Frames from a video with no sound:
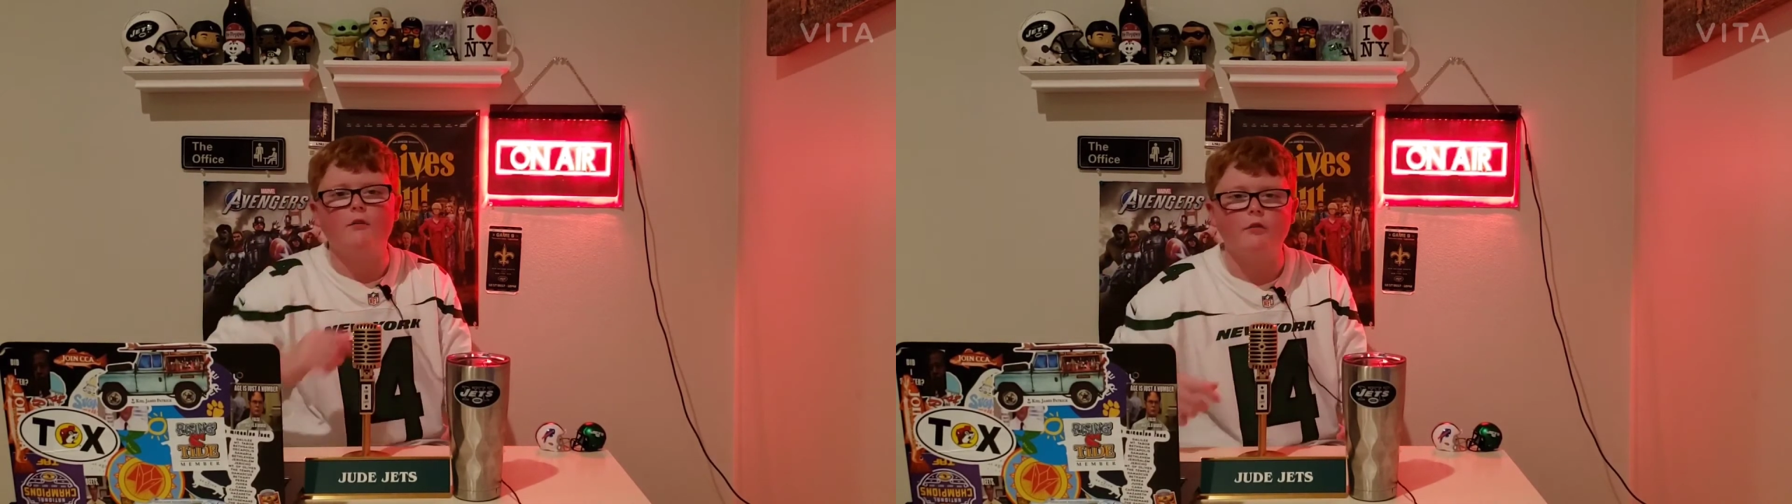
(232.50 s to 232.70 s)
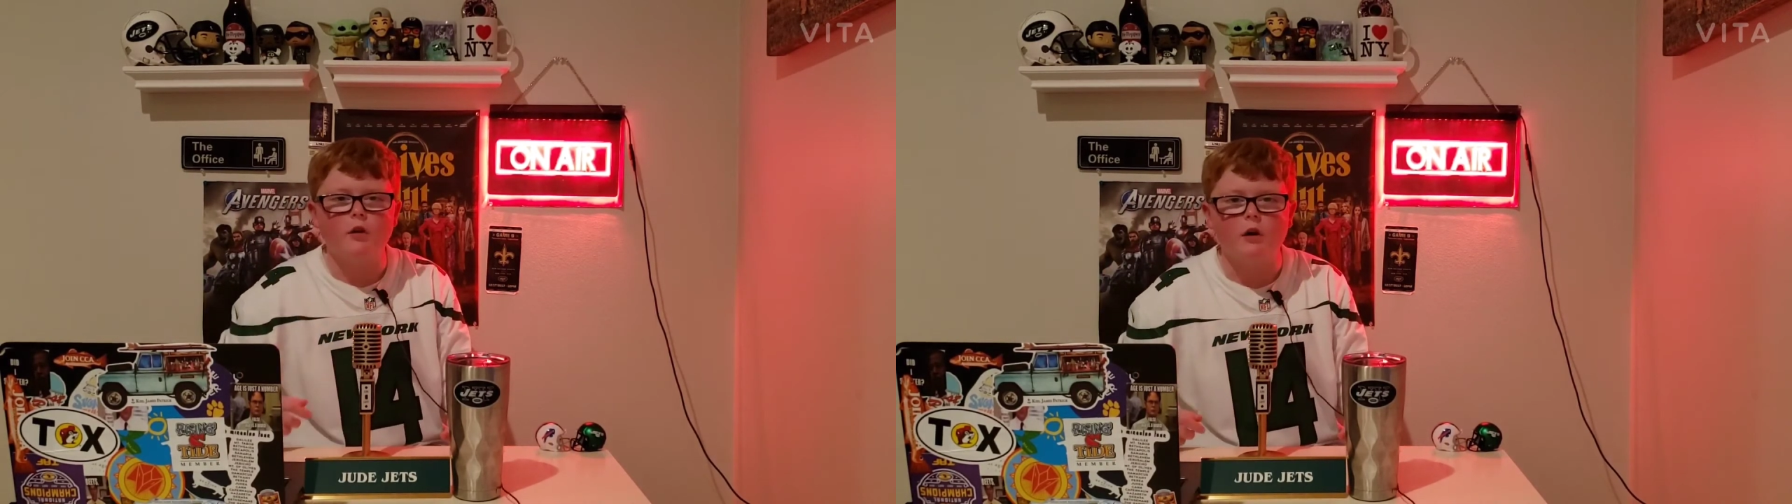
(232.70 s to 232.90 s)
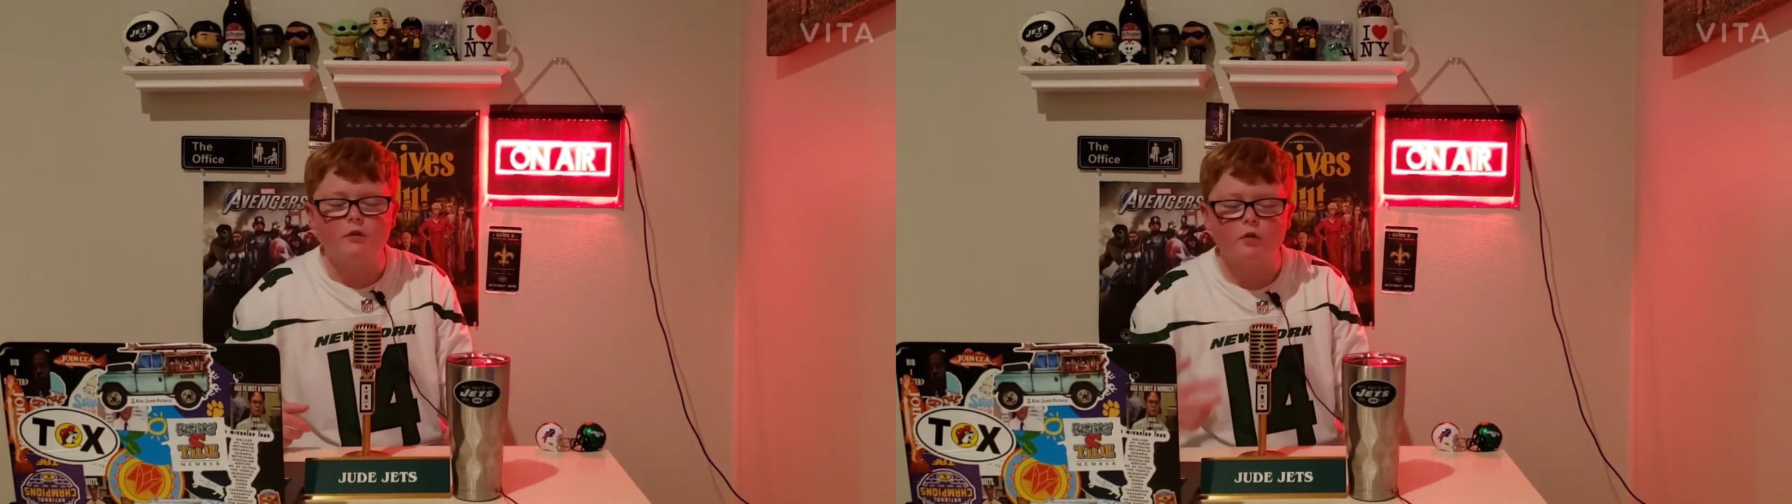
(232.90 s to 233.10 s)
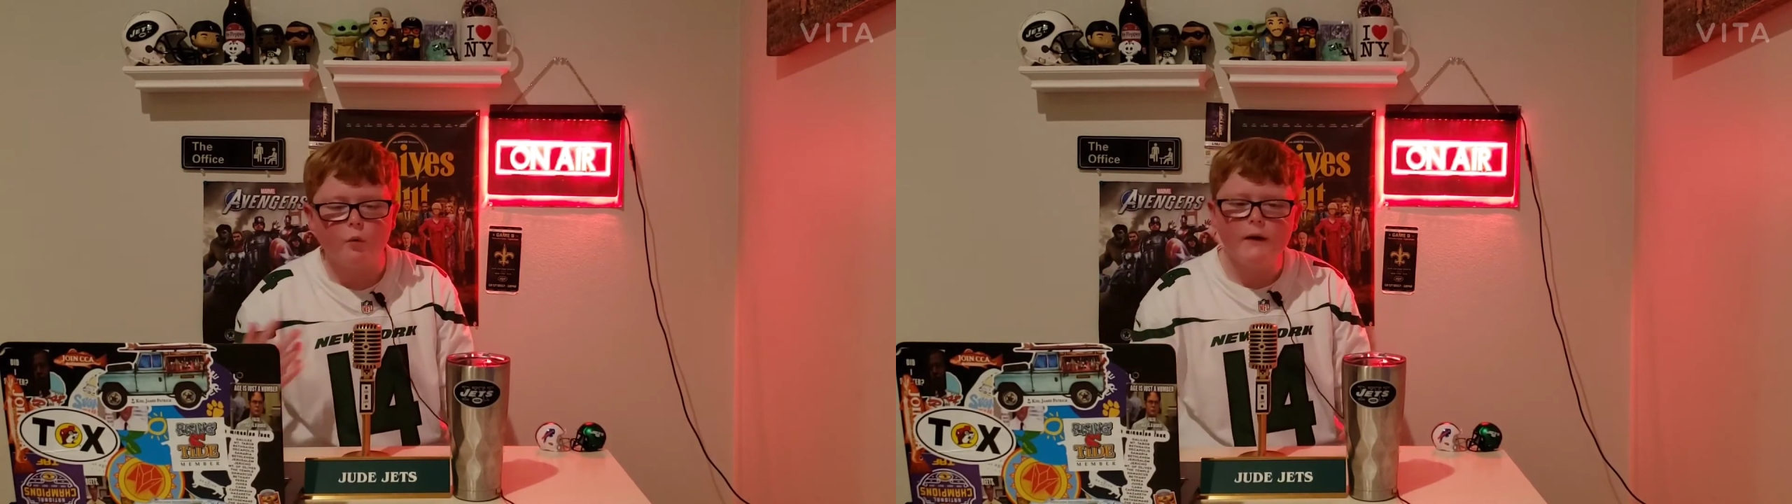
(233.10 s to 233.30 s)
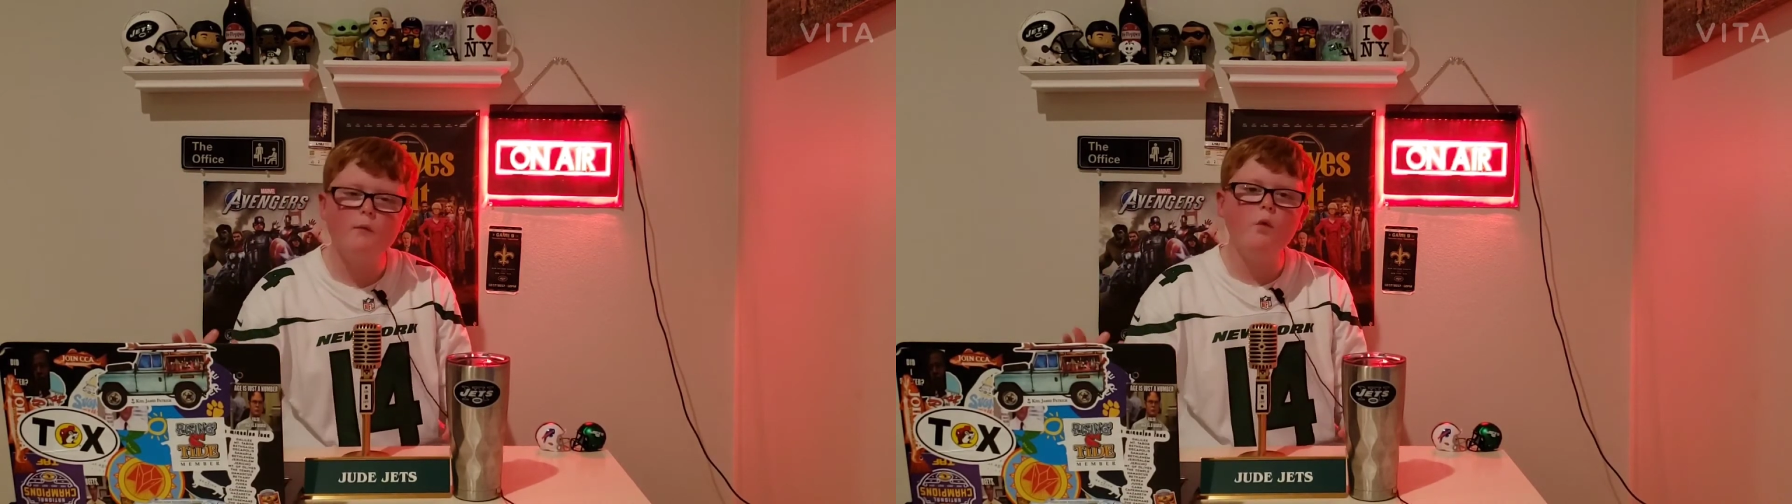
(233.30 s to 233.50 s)
for loss.
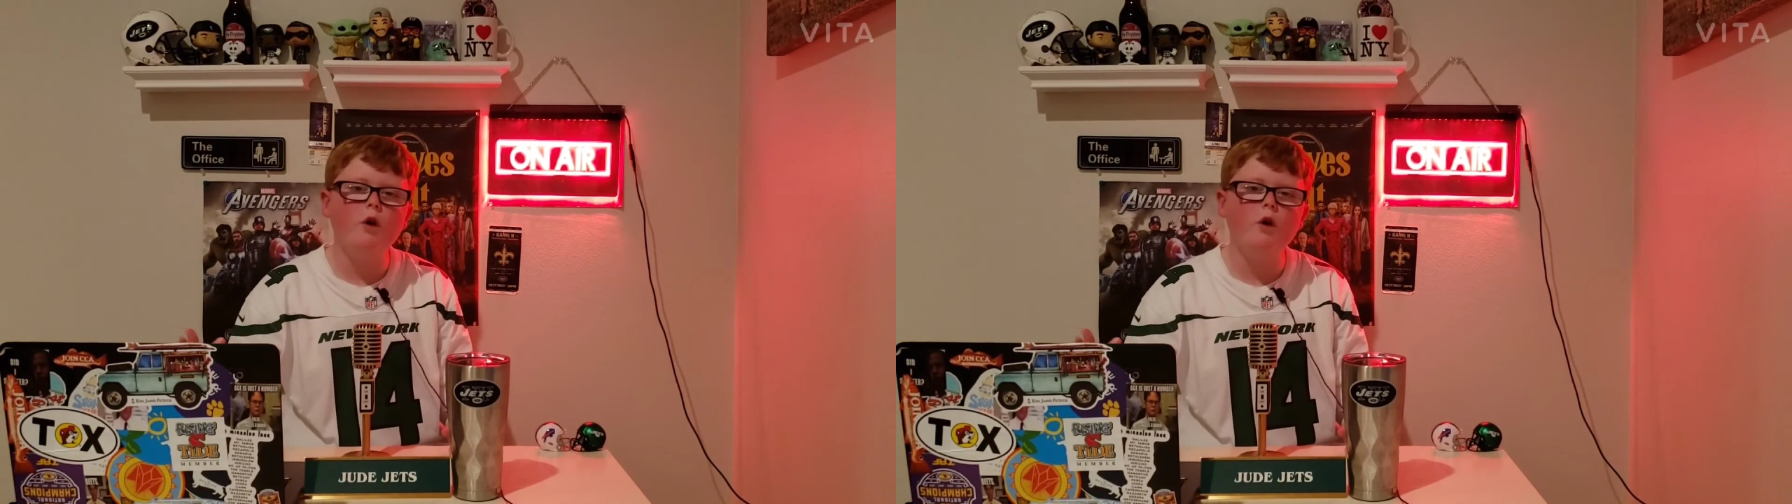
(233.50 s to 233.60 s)
Quinnen